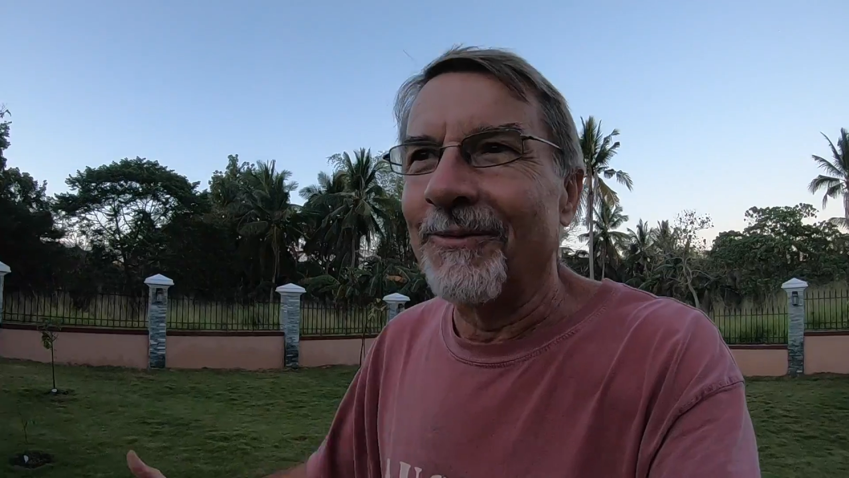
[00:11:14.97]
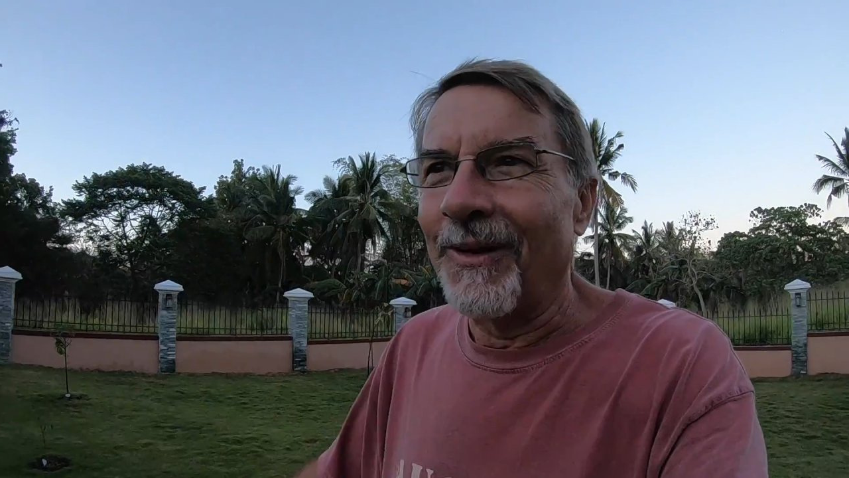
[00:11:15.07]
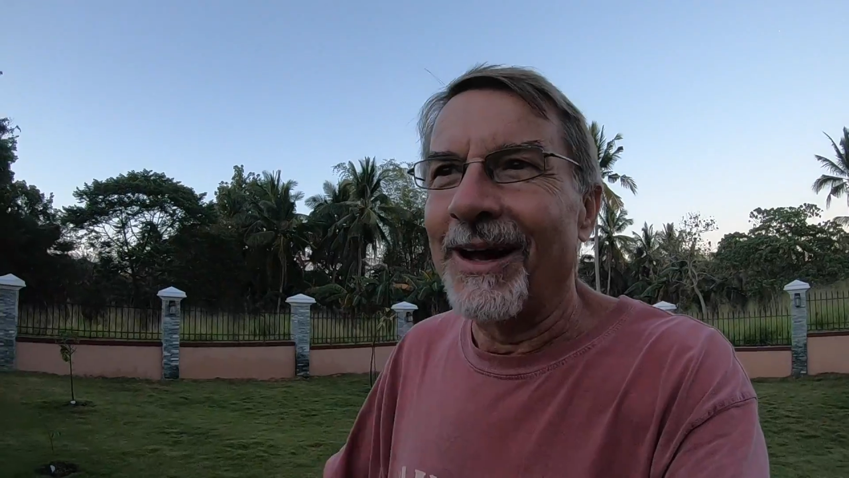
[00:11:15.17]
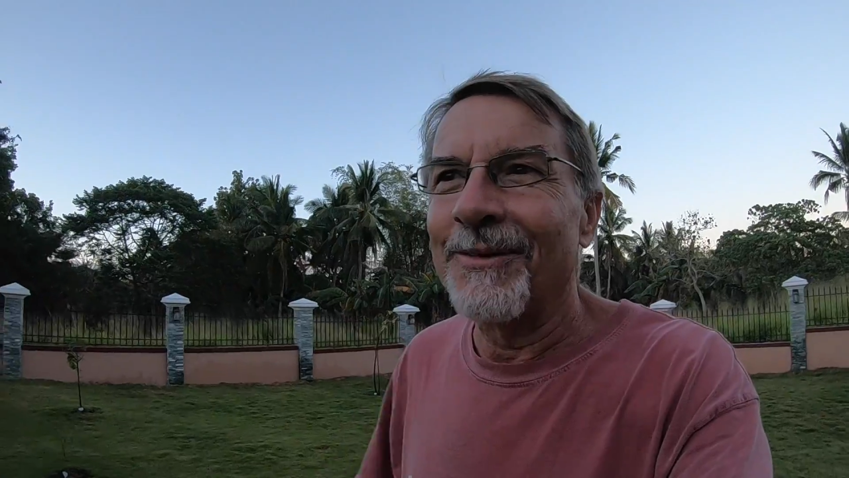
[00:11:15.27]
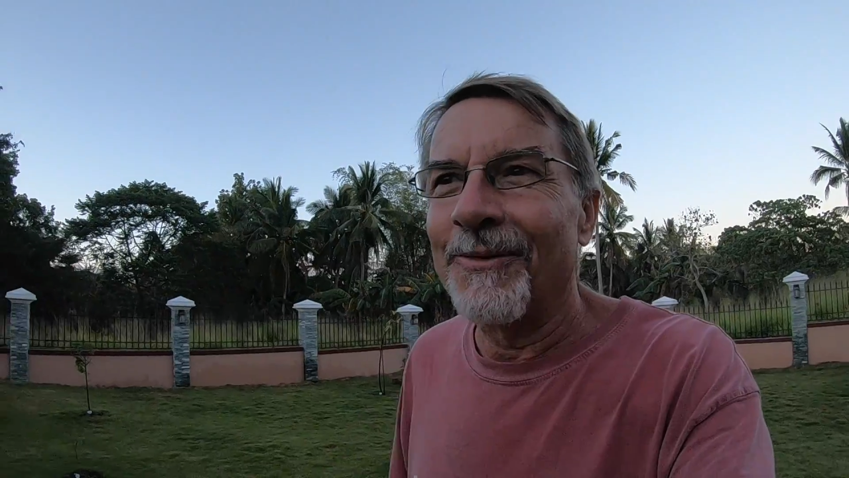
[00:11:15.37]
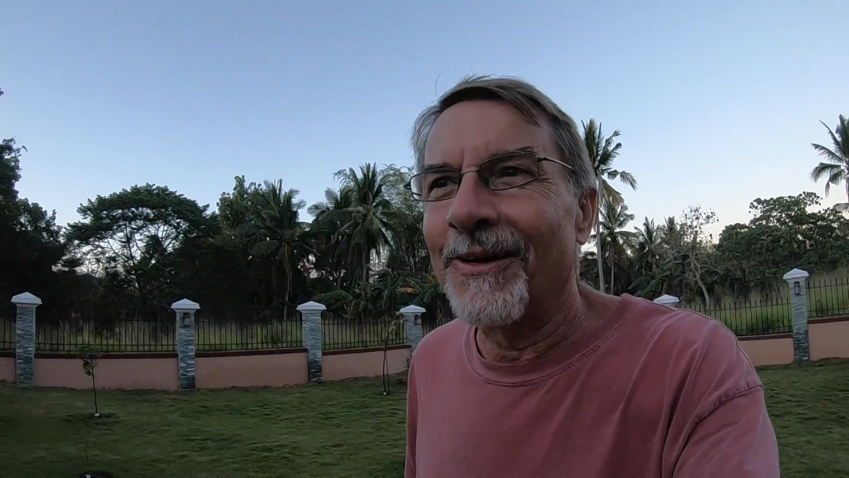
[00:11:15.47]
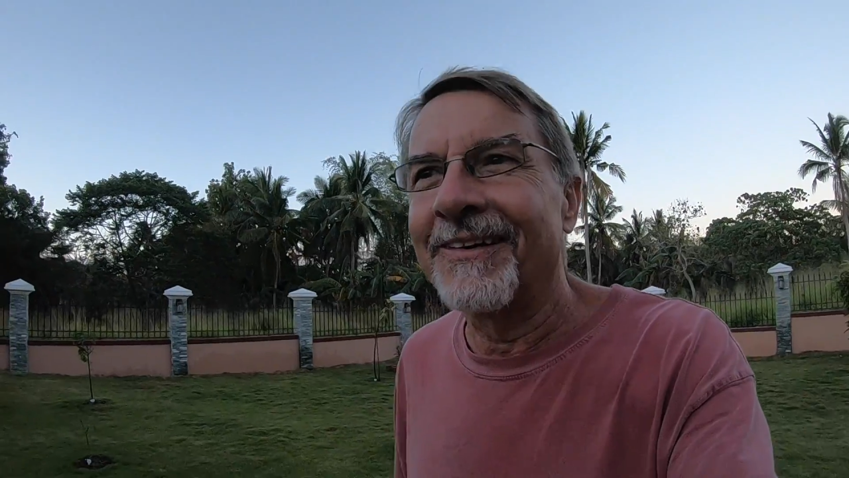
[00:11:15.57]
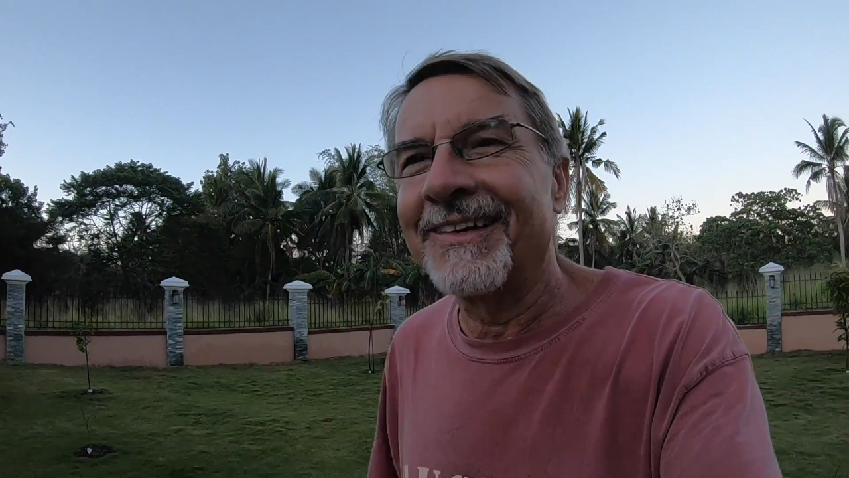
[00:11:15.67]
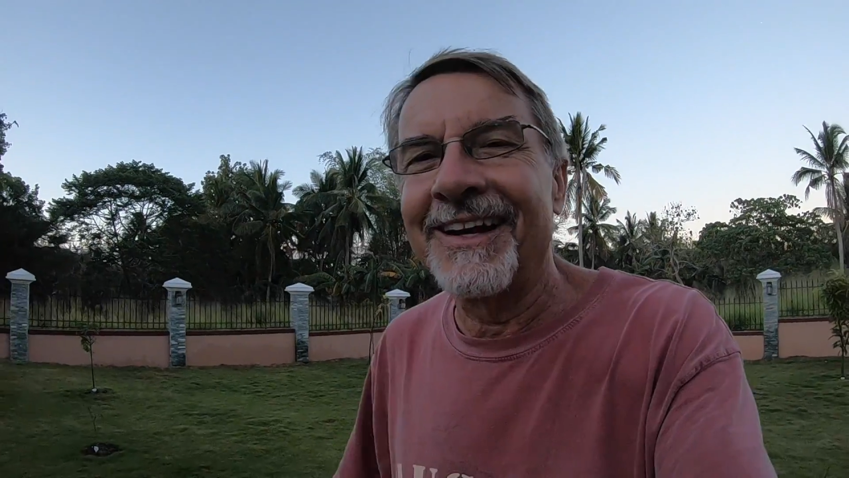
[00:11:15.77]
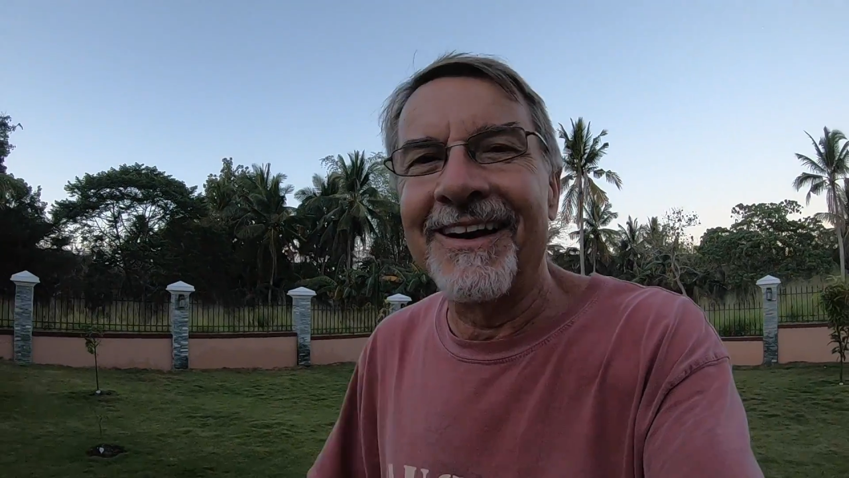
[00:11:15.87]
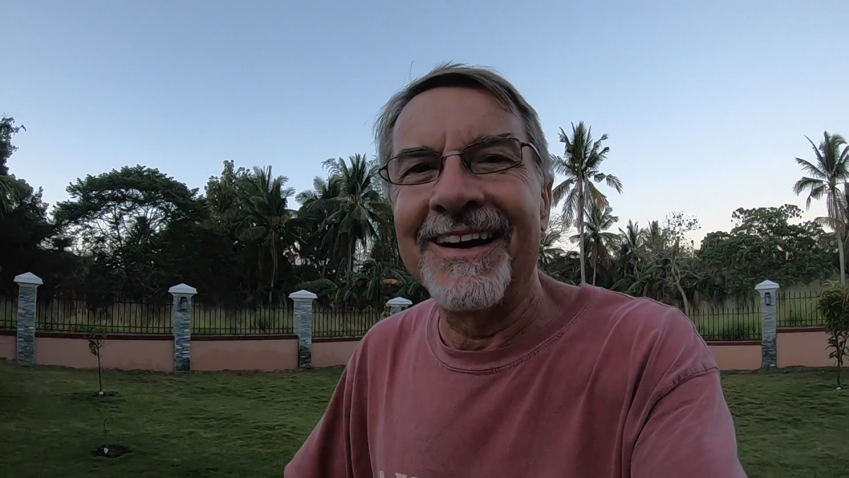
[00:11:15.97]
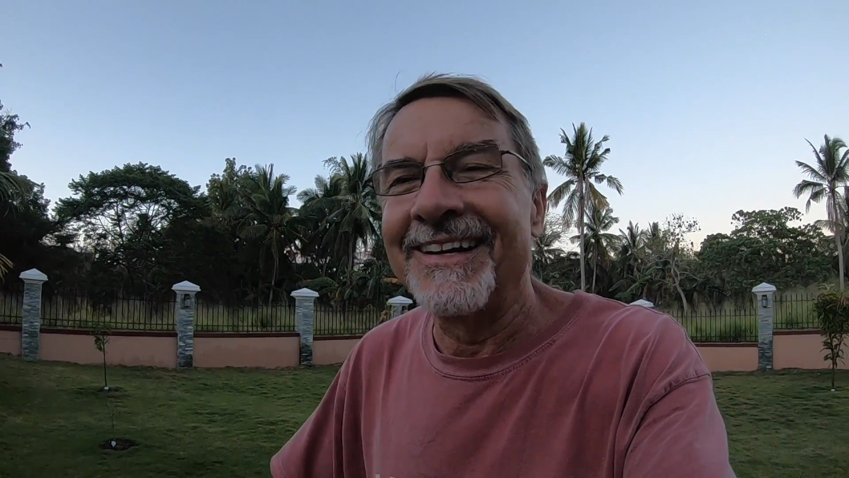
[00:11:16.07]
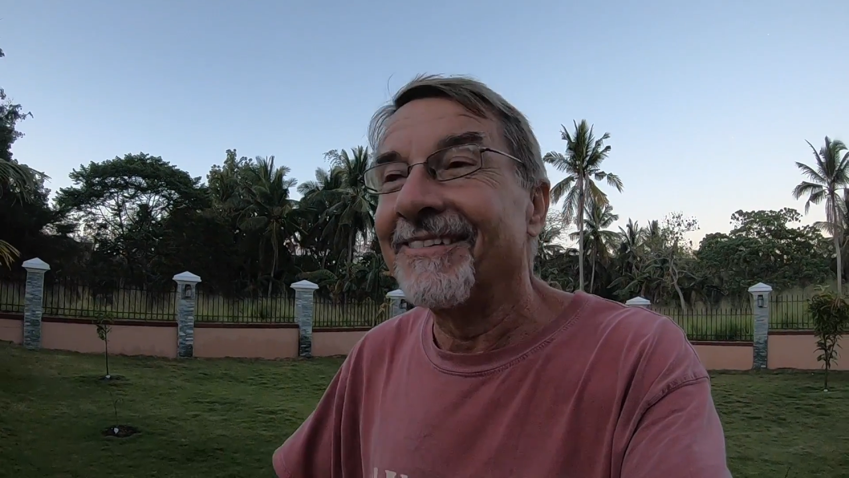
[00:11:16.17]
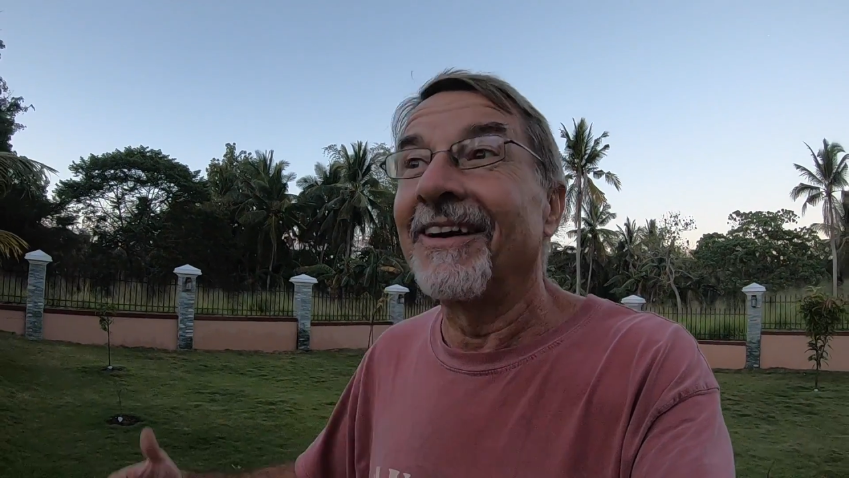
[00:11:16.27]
why are you watering the yard?